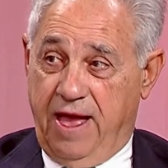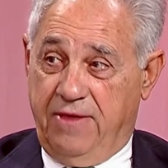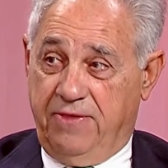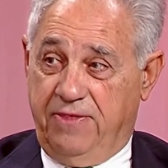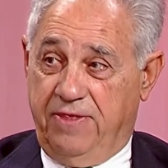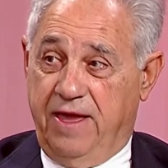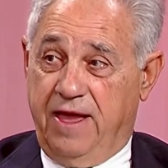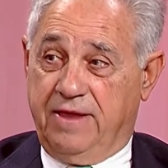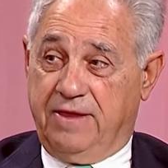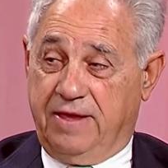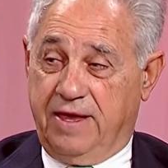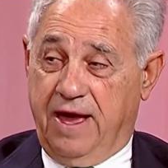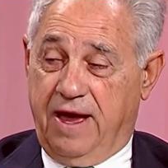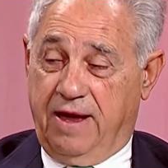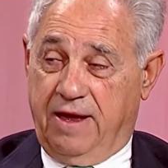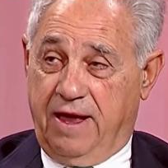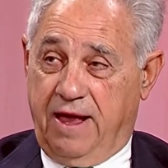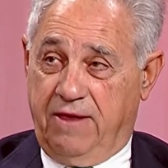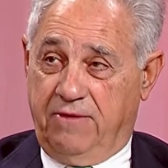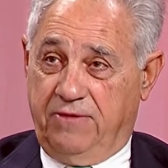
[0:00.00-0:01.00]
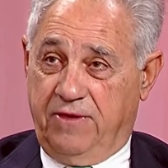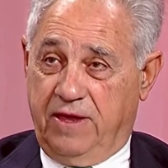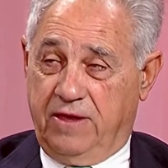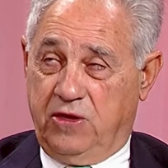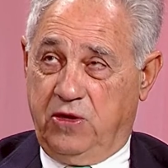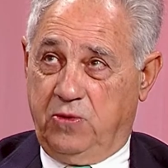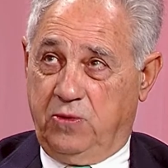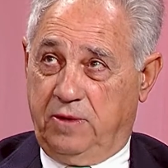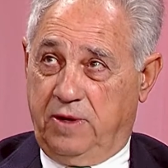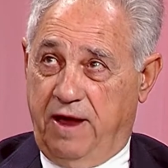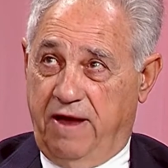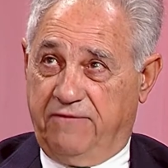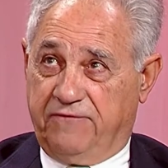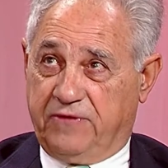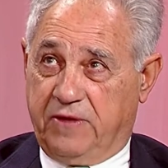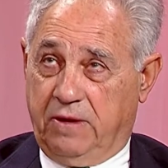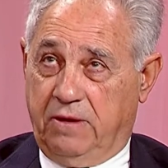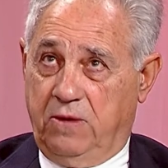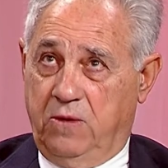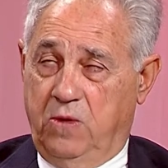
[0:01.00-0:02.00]
scheduling. And then, yeah, and then you would have
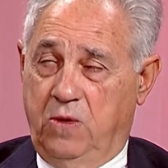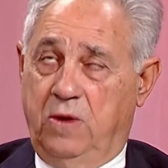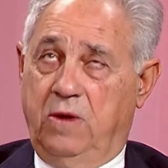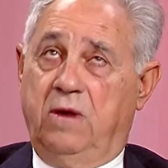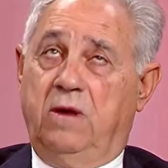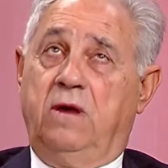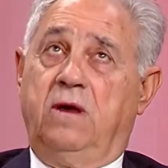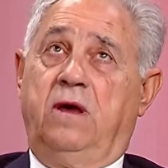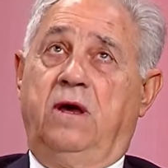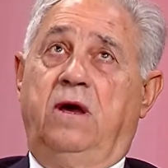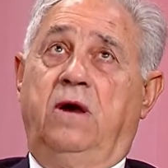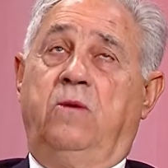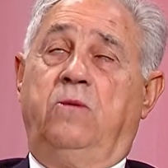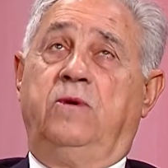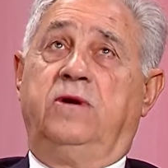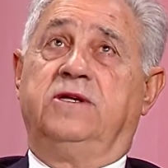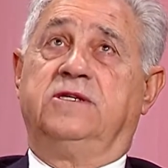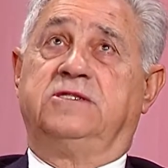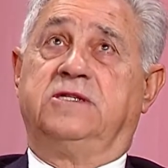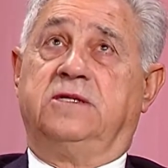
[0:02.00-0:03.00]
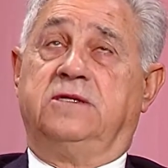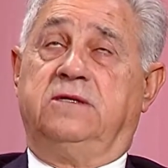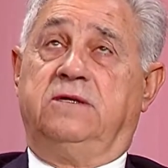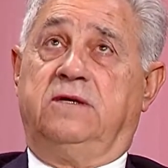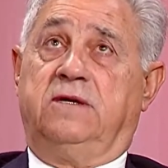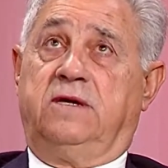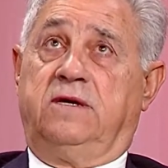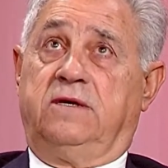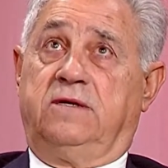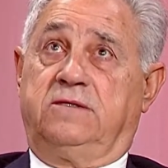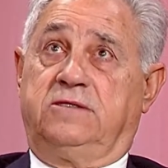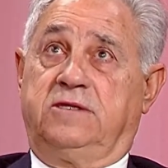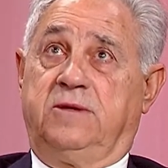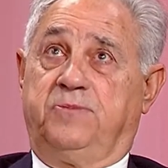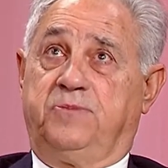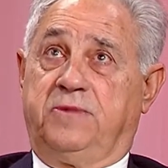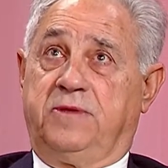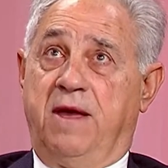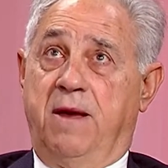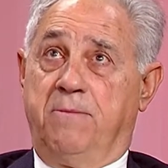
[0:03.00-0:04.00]
to, uh, what is it, uh,
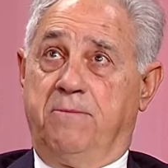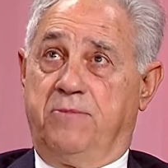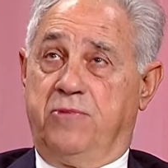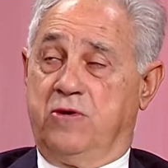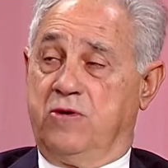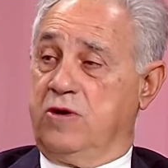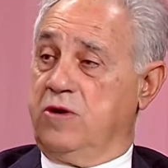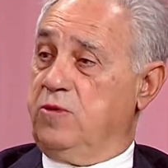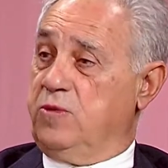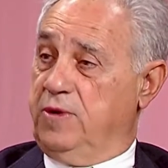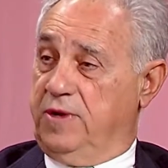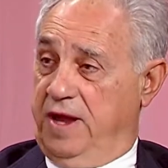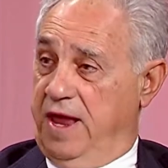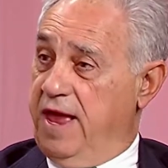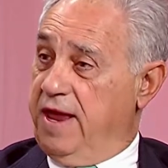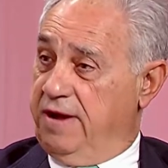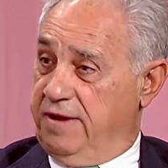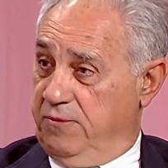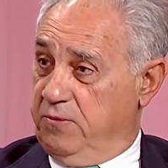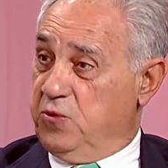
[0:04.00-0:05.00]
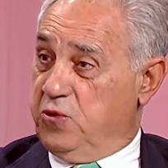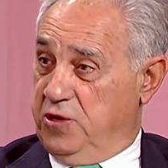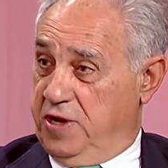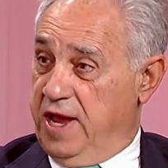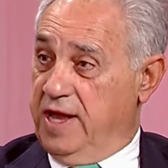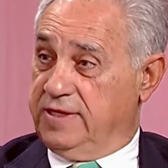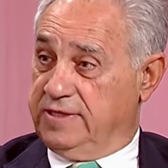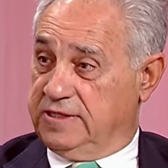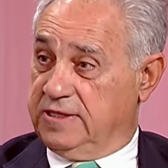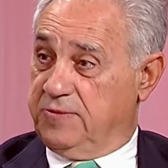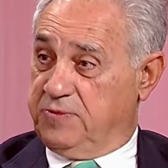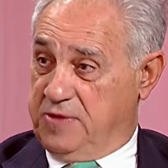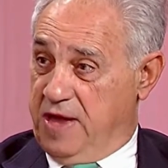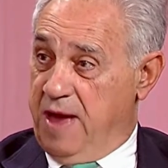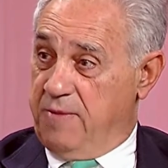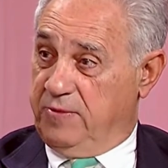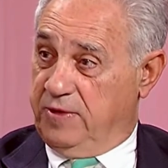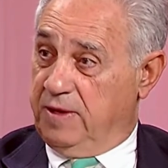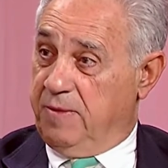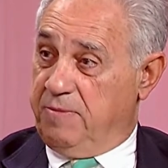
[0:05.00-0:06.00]
September? It would, it would, end
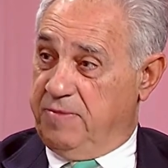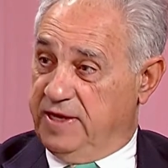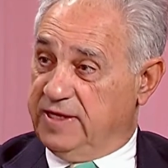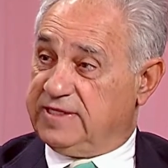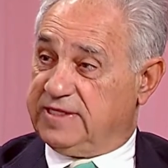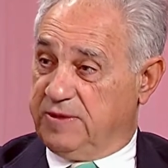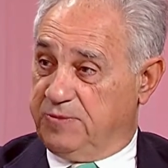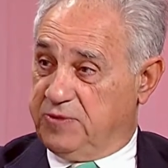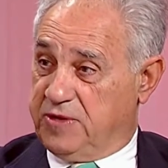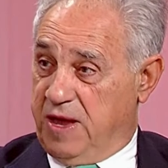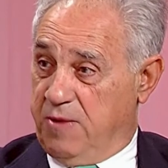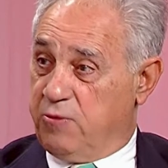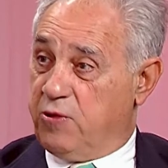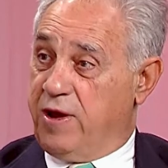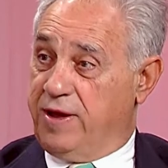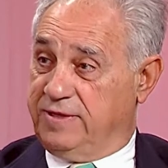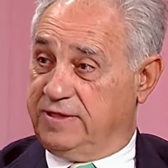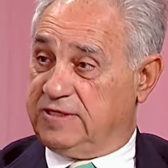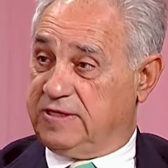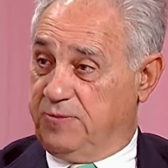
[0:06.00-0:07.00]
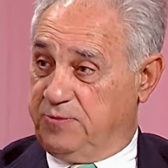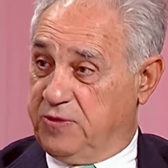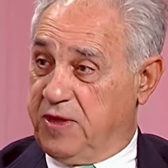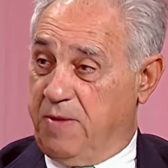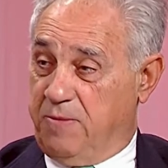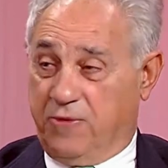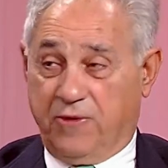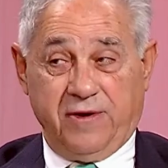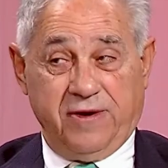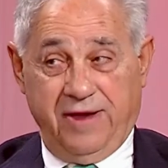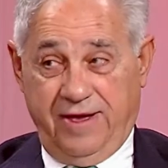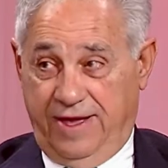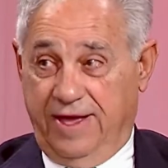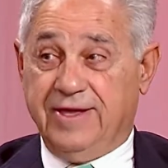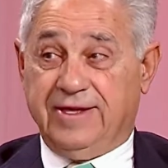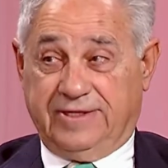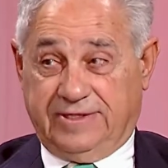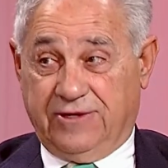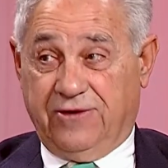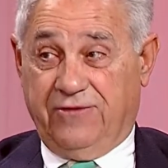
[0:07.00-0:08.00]
sometime Correct. in the mid-September, end September.
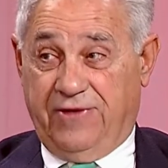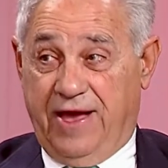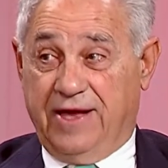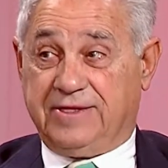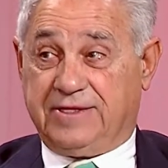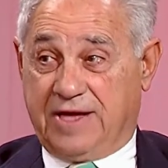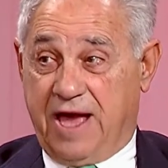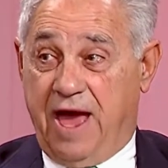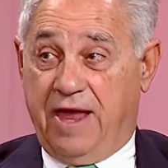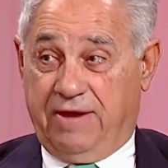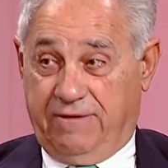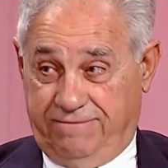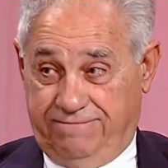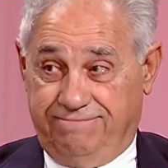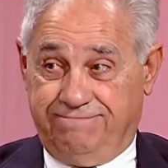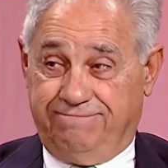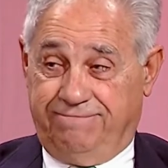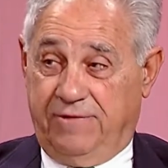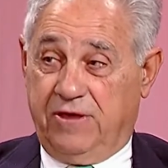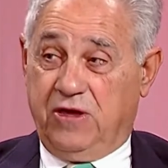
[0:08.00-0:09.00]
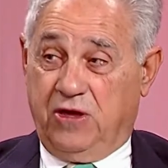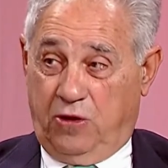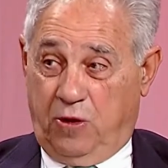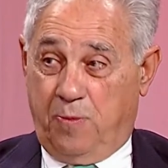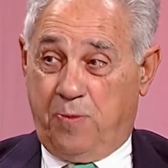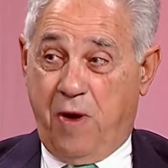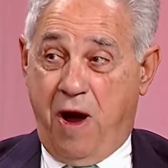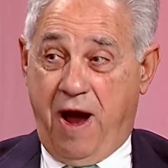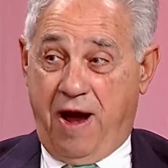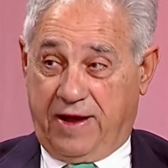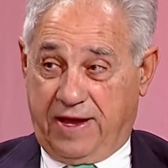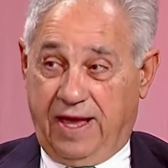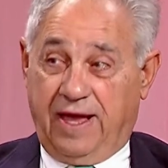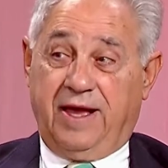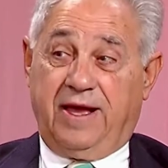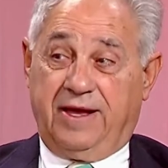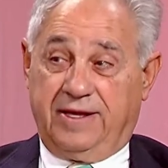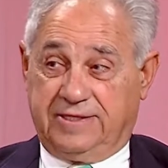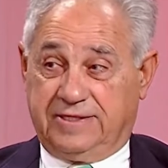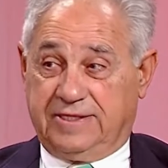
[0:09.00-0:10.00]
So that's kind of, you know,
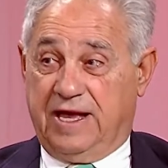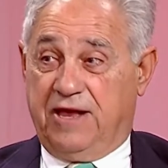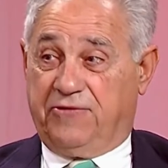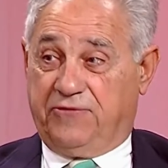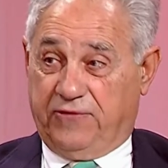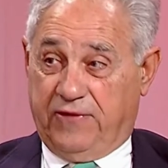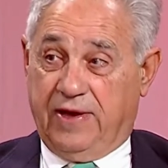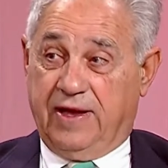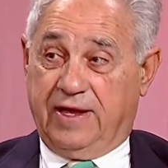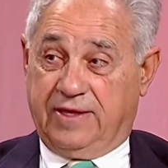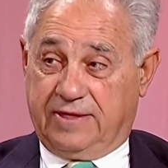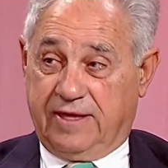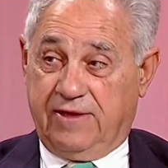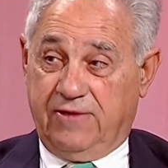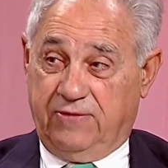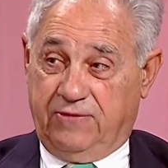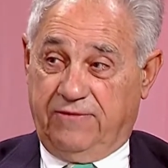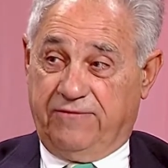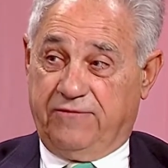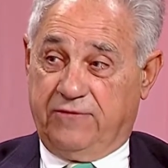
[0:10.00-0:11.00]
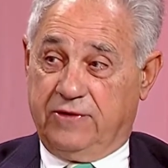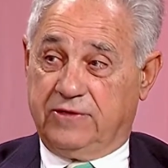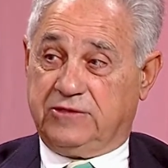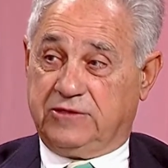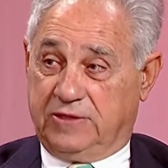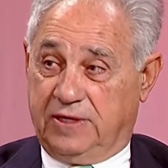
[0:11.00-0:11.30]
parking, et cetera, at the university. Parking